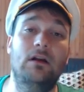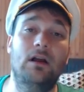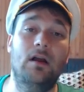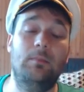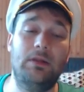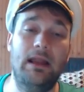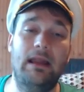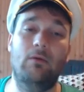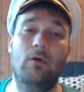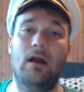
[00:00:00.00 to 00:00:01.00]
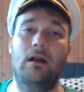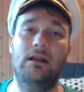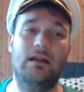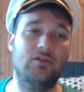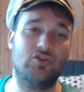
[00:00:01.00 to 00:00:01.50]
play where
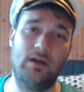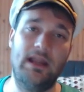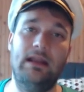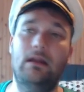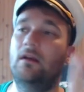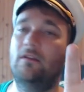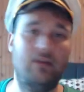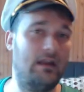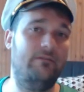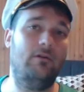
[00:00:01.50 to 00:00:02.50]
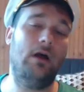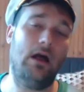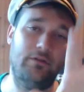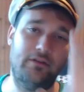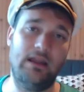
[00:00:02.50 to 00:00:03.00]
it can trade, stay at full
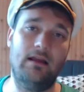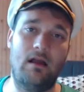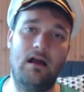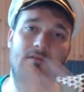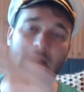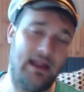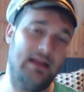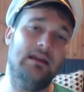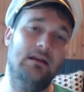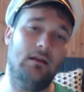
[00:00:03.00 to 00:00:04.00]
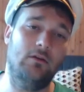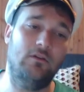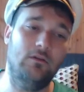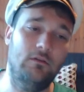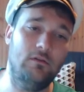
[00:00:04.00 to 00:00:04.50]
health, stay alive, and get another
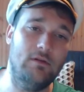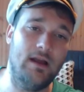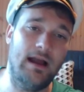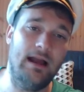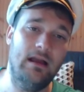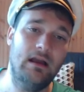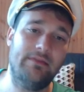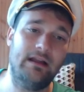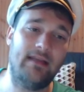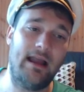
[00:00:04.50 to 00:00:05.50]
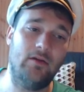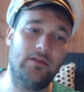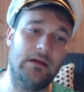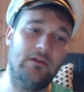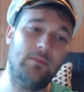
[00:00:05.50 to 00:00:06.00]
2/2 guy that's out
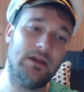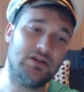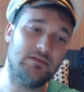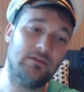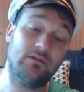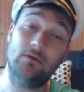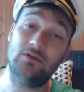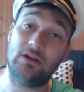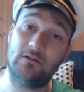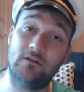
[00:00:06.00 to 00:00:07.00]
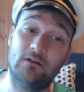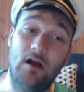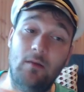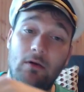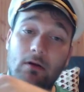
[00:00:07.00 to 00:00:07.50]
there, especially with Sword of Justice
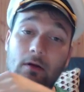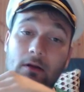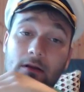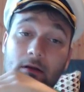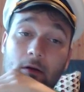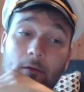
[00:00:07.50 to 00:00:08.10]
combo going, you know.